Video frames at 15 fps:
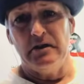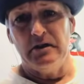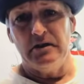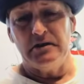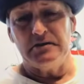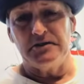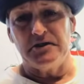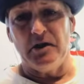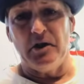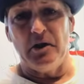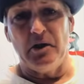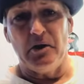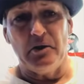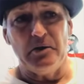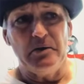
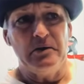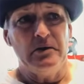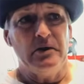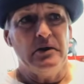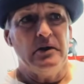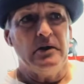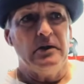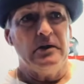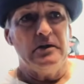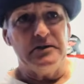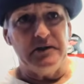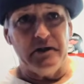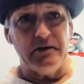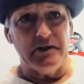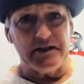So,
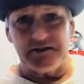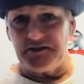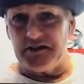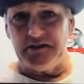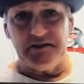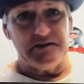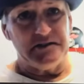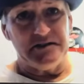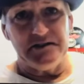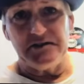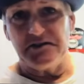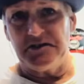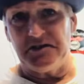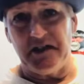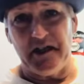like I said, there's
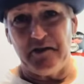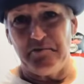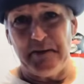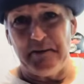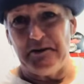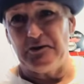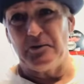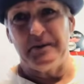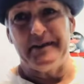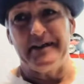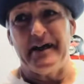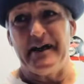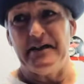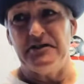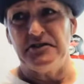10, maybe 20
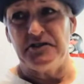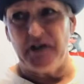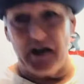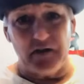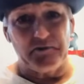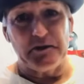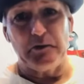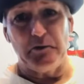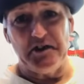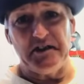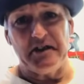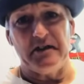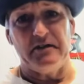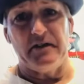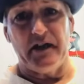guys every
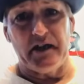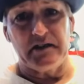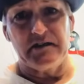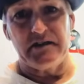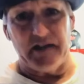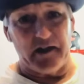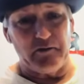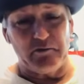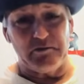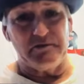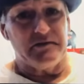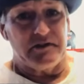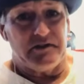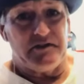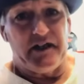weekend that can
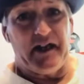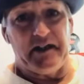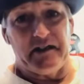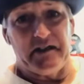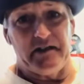take it.